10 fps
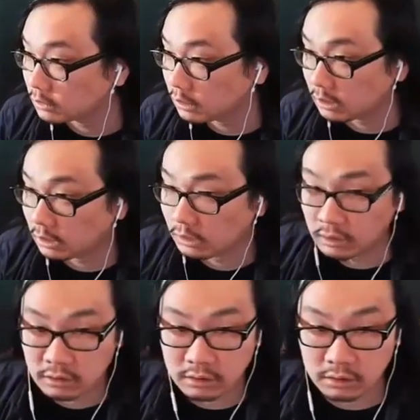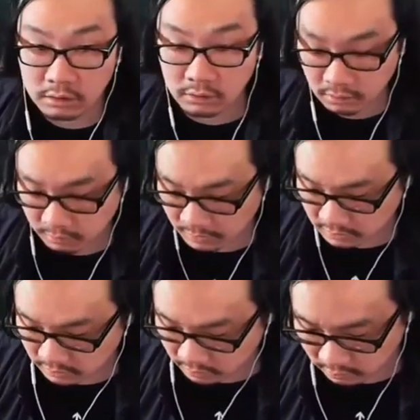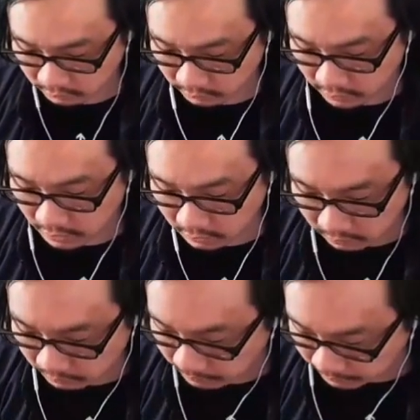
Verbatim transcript: Okay, let's do our best here for Caleb.